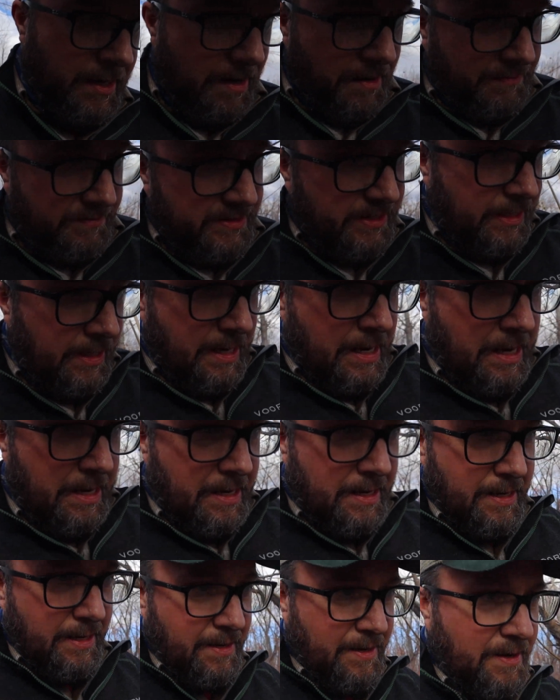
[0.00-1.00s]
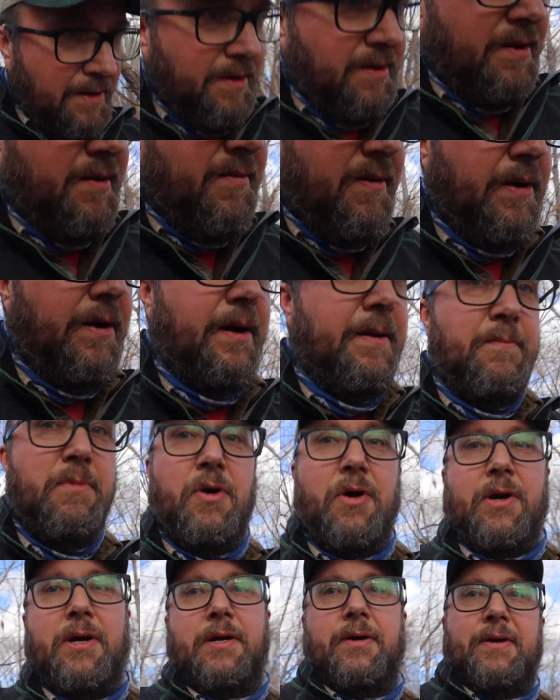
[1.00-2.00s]
often very
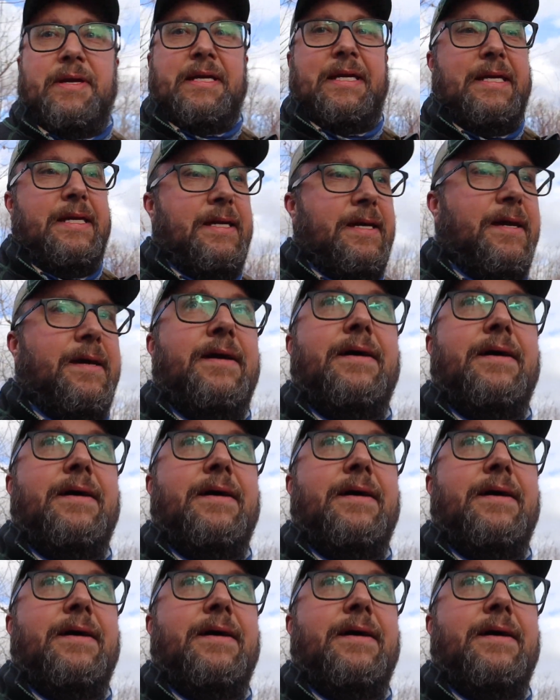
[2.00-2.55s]
more creaky